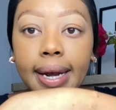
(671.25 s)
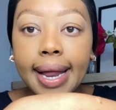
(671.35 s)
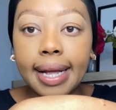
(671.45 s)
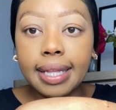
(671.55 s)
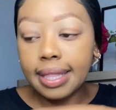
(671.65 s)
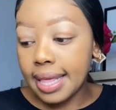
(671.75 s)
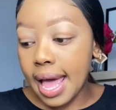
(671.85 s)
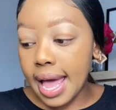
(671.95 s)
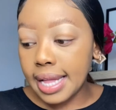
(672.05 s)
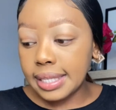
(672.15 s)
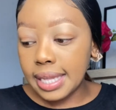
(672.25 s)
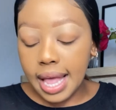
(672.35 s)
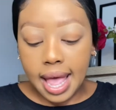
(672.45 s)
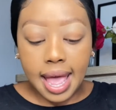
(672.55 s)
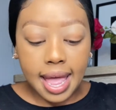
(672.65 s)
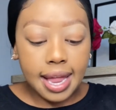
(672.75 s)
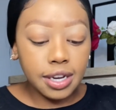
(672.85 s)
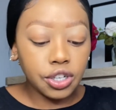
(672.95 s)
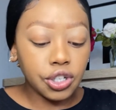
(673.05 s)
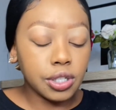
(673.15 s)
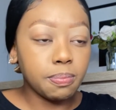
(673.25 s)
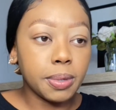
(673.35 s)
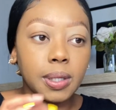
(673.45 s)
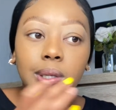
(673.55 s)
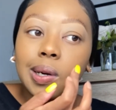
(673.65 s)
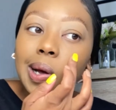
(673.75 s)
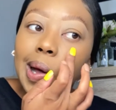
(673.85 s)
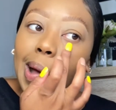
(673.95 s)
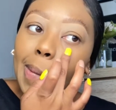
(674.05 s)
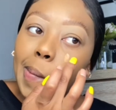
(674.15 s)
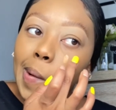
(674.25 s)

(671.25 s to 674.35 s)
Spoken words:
like that and just build it up